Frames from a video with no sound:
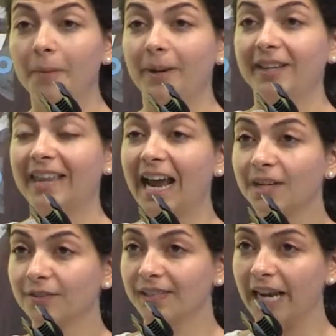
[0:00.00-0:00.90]
But at the end
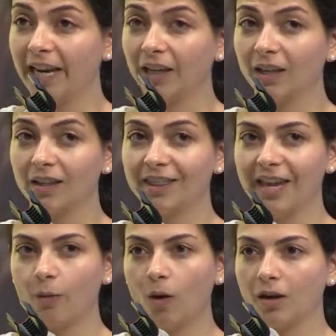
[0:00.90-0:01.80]
of the day,
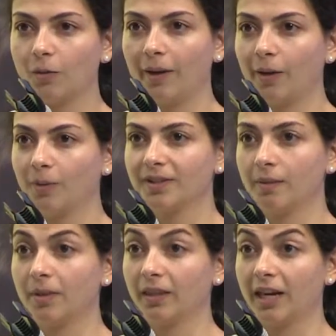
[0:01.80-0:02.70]
they walk away with
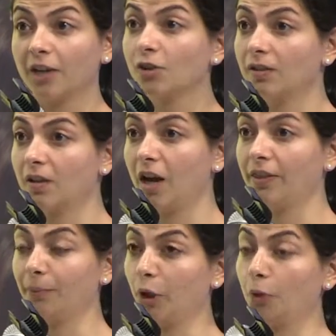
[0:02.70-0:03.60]
something that actually has gotten
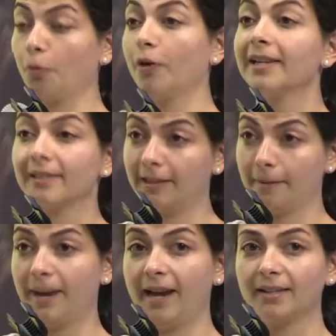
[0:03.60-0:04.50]
them good press in the
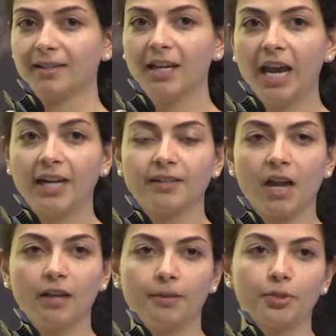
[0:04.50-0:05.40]
past and has
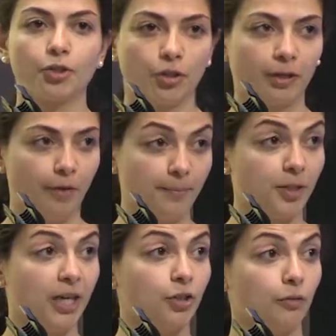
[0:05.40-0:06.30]
gotten them a sterling
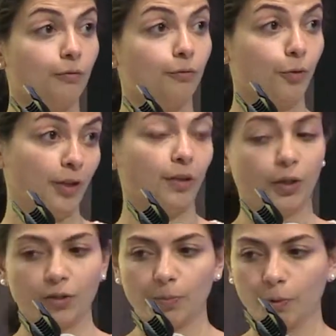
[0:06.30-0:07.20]
reputation for giving
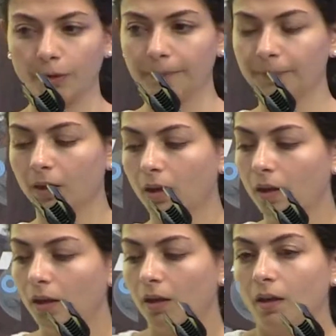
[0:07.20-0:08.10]
good support.
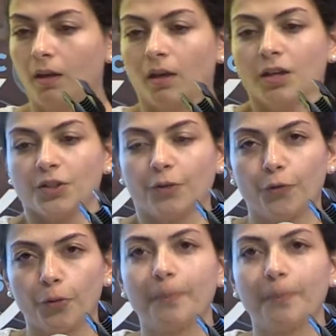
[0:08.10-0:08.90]
So for your